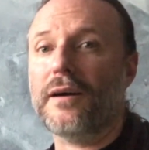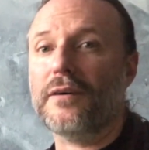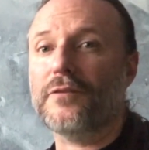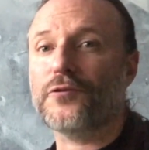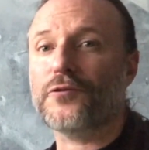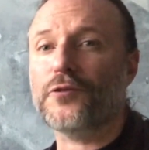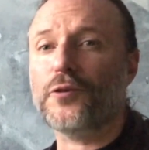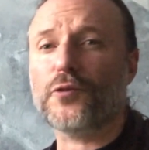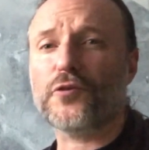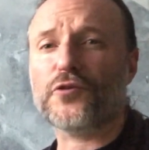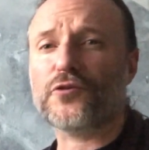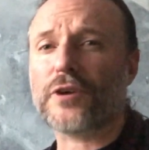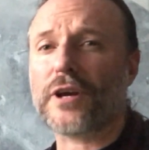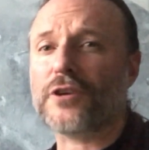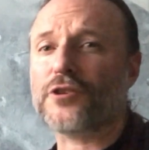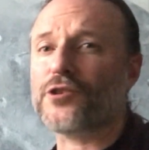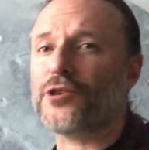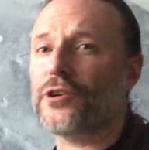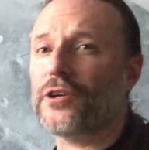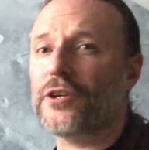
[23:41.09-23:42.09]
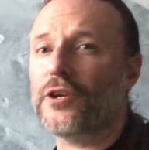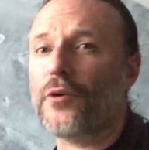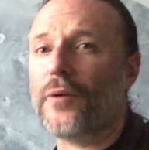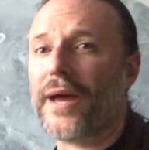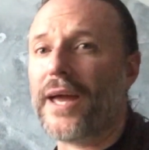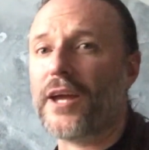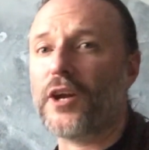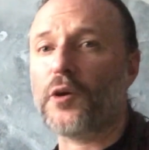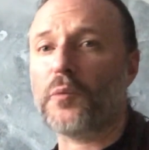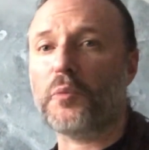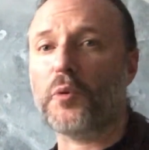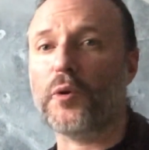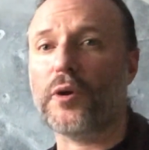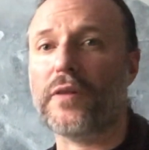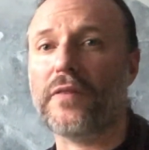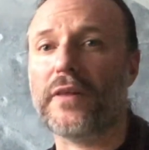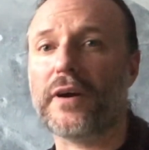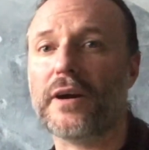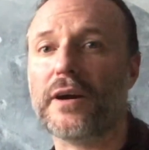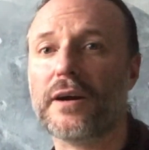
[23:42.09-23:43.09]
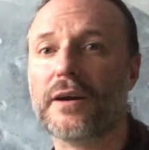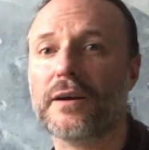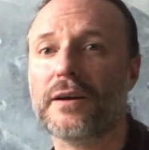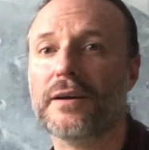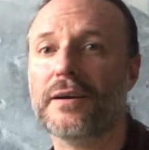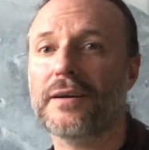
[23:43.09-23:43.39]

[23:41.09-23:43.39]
structure and no anchor point there.